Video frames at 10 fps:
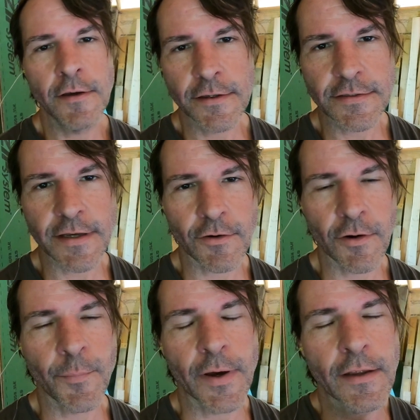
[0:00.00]

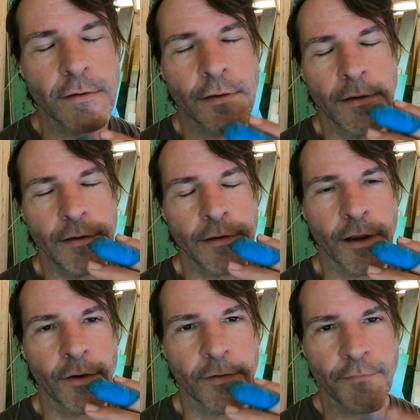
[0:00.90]
etc., but you
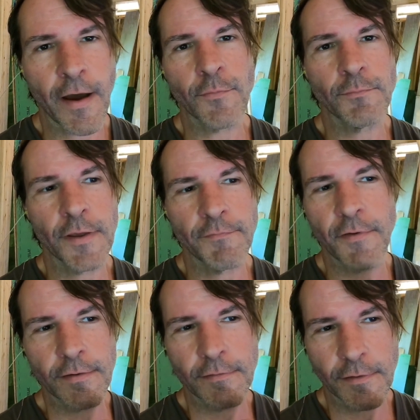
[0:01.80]
know,
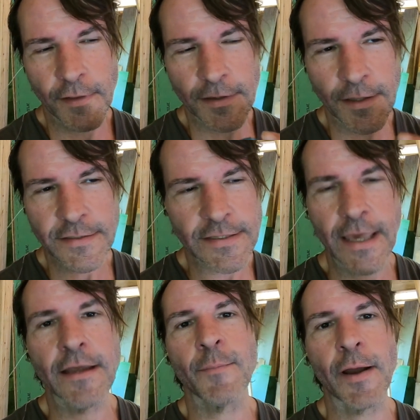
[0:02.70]
that's
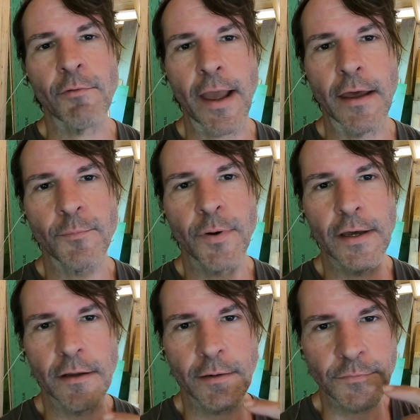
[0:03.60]
the end of my rant,
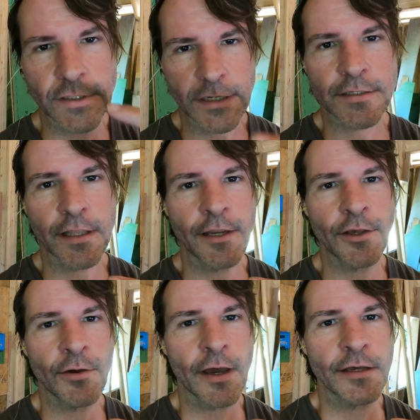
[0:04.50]
but I'm just
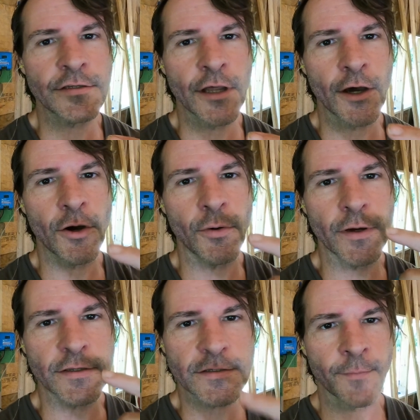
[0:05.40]
letting you guys know
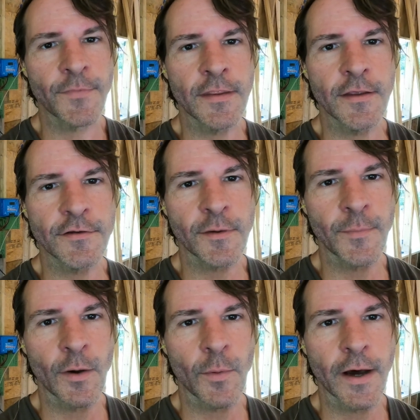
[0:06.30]
it's something that took
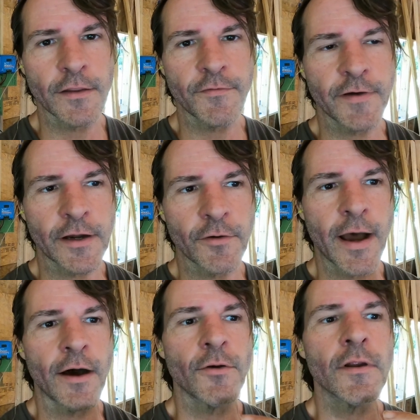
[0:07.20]
me a while to figure
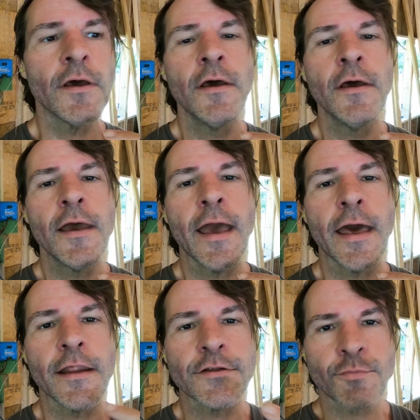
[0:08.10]
out,
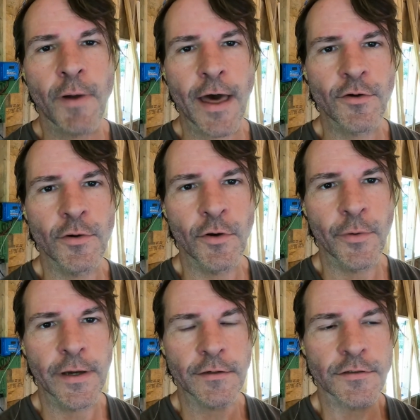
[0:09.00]
and it's rather
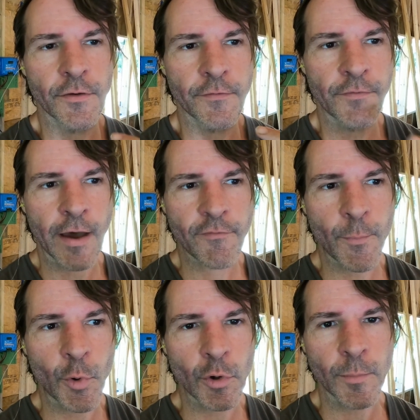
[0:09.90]
annoying. So if you have a
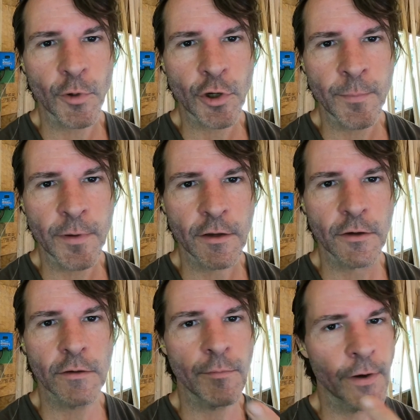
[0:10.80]
portable
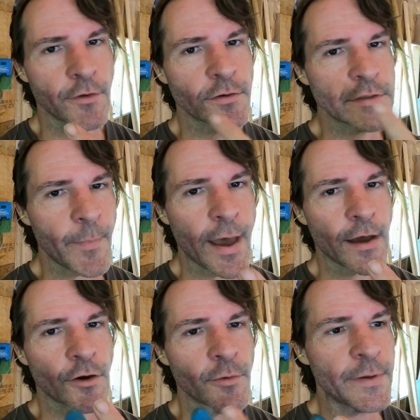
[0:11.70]
computer, whether it's a
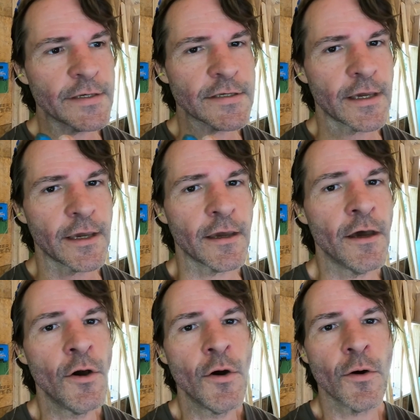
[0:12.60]
Mac or
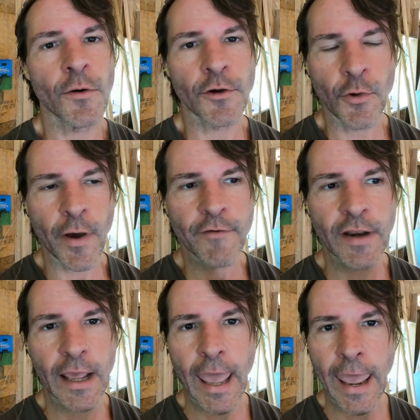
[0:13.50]
PC, or you have
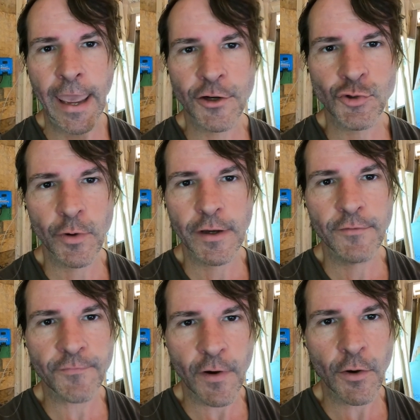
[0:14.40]
an
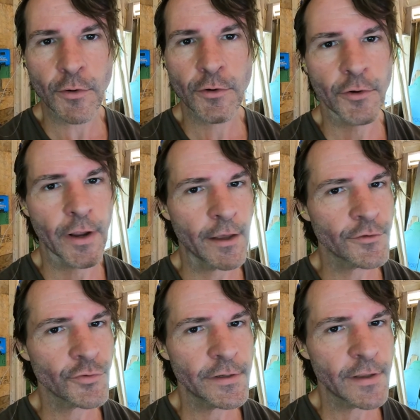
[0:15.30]
Android phone or an
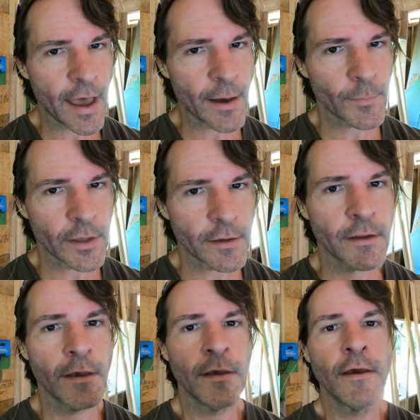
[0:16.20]
Android
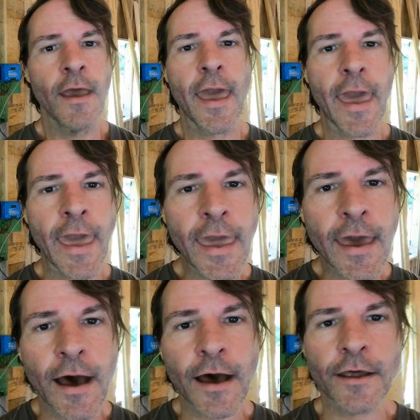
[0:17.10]
tablet,
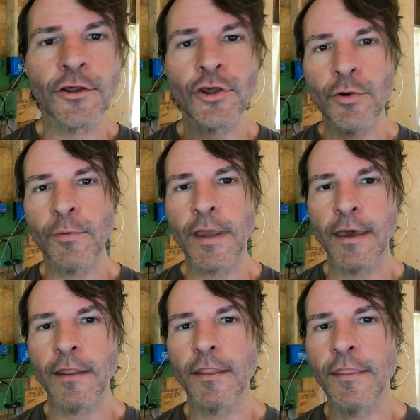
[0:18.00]
and you
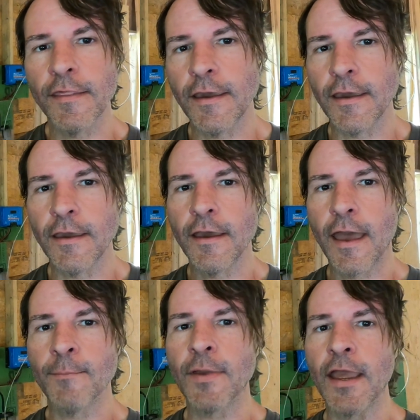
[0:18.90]
get the
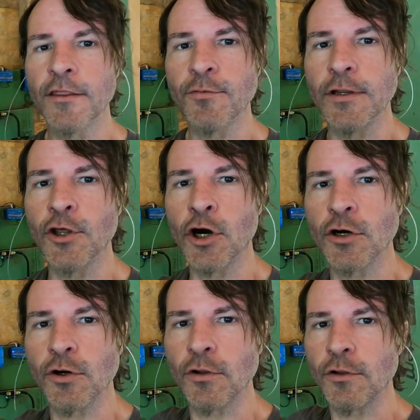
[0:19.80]
MK3
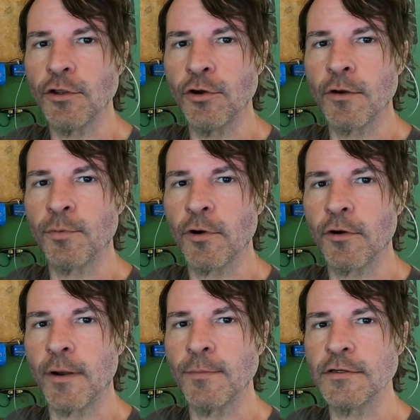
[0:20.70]
dongle, you can
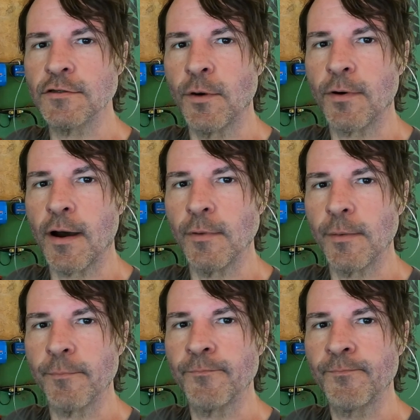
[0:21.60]
program this no problem,